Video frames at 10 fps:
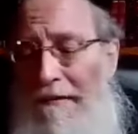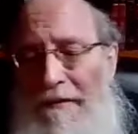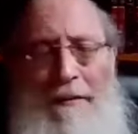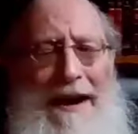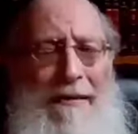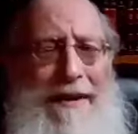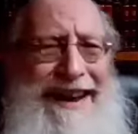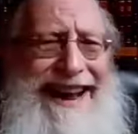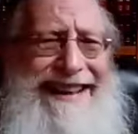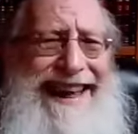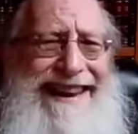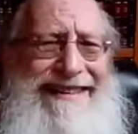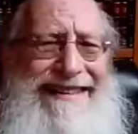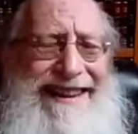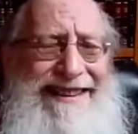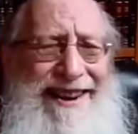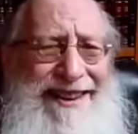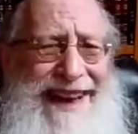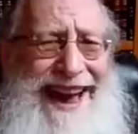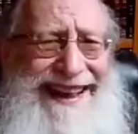From where do we get that it's a
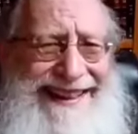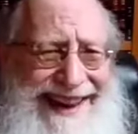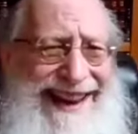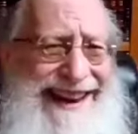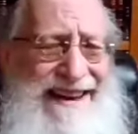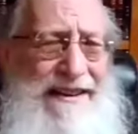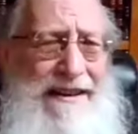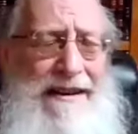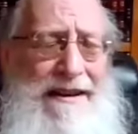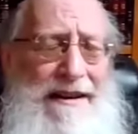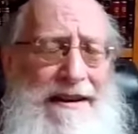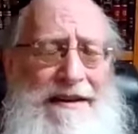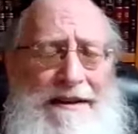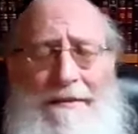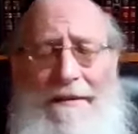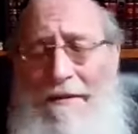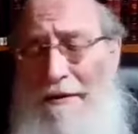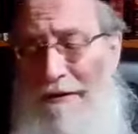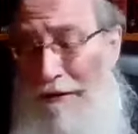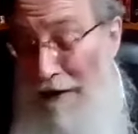yom haadin?
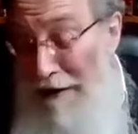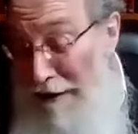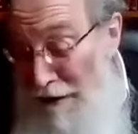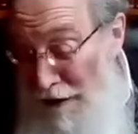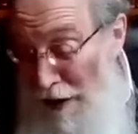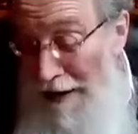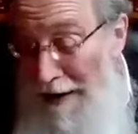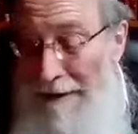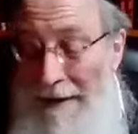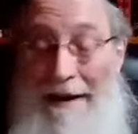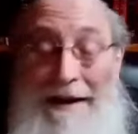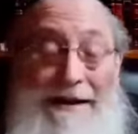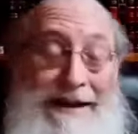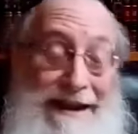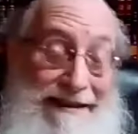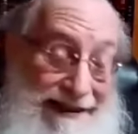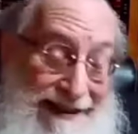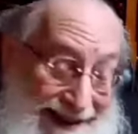Rosh Hashanah l'shonim that it's